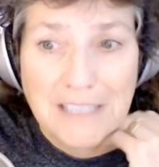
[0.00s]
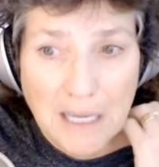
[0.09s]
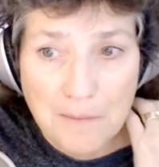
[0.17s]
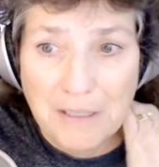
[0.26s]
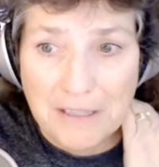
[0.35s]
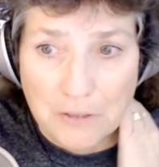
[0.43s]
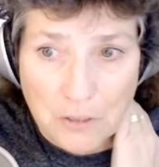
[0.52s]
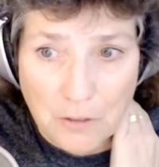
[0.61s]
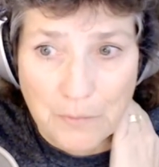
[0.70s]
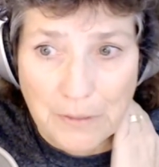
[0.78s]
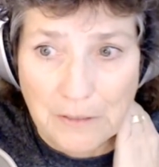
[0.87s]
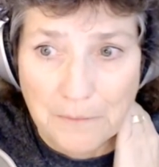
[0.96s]
called Taming the
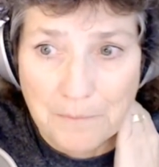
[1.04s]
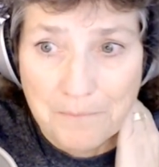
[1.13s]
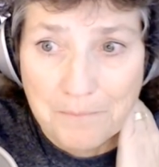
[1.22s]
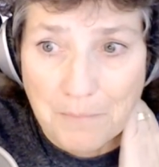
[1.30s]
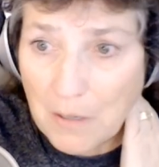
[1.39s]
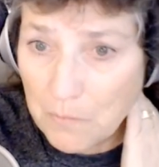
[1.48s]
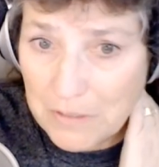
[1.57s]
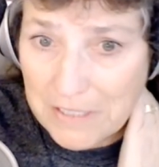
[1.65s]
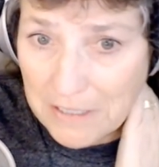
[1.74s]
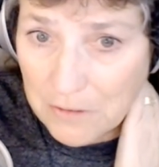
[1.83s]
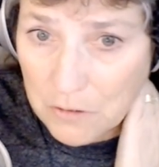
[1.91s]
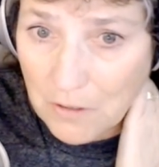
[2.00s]
Terminal. Bart
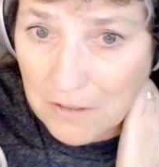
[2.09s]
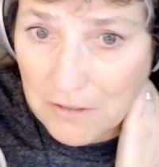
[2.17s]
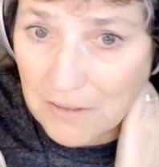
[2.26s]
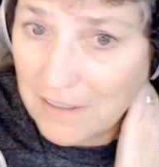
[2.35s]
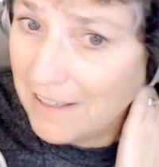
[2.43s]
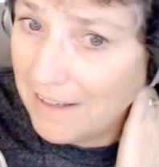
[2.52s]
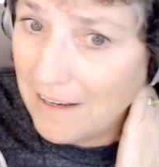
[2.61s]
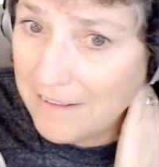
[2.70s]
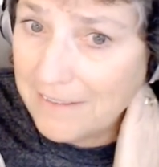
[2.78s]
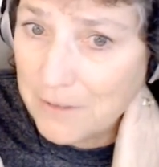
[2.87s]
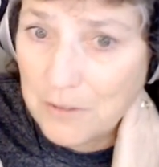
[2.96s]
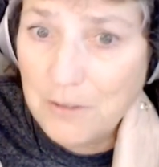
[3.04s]
was the instructor and
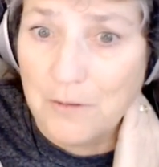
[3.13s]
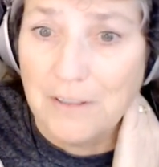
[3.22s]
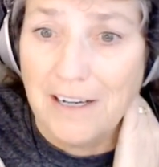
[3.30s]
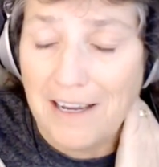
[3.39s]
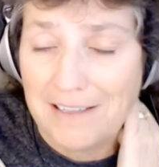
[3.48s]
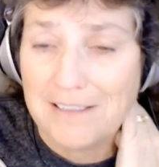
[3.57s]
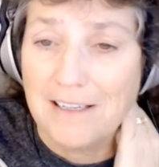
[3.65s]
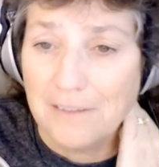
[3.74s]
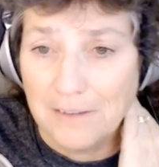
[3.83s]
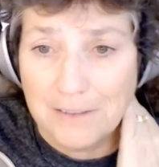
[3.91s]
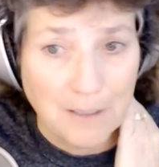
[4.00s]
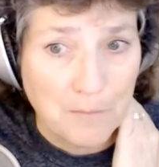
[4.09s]
I the student,
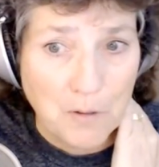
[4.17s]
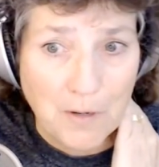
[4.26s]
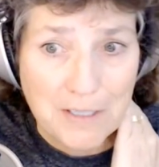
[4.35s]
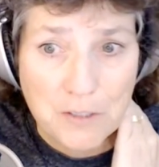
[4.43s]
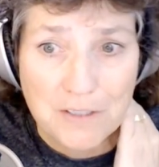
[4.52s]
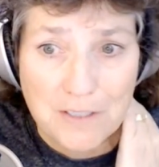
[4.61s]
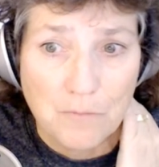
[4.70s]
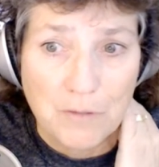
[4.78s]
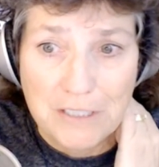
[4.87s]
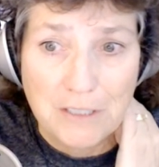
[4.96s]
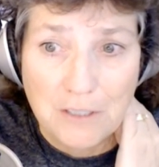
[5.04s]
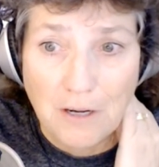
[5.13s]
asking the dumb questions in
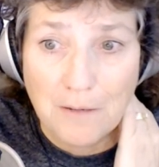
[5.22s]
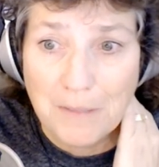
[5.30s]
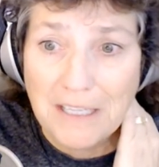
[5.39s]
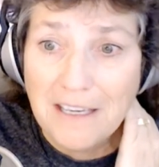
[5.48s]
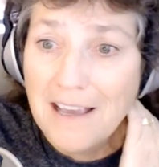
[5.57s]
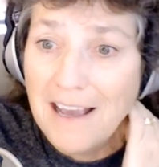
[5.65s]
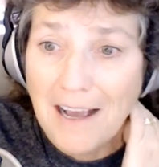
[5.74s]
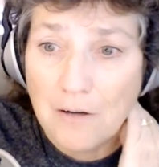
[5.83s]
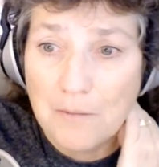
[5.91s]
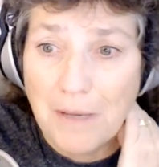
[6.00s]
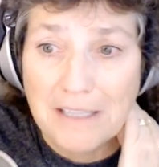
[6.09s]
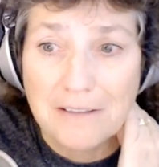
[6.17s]
which he taught me
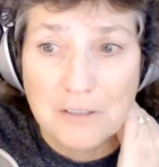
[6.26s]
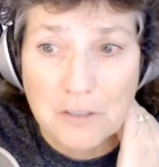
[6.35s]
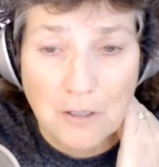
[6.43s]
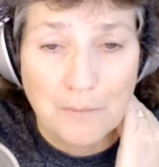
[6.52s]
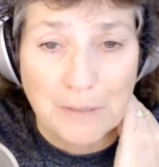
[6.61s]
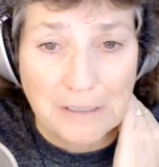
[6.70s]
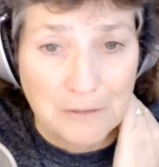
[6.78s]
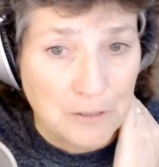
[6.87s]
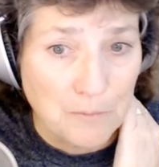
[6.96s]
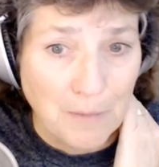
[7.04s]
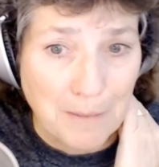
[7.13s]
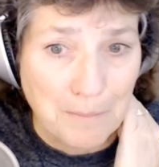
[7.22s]
how to make the terminal
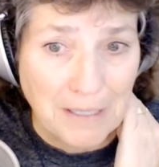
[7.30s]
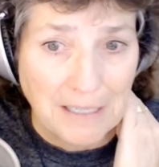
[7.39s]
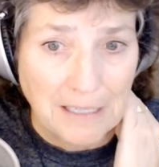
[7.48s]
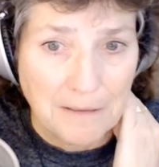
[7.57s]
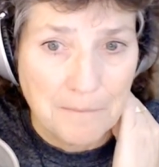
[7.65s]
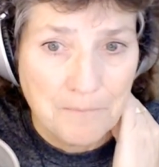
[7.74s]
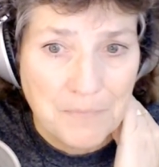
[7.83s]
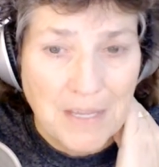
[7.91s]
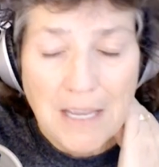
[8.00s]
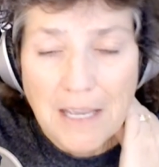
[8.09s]
do my bidding.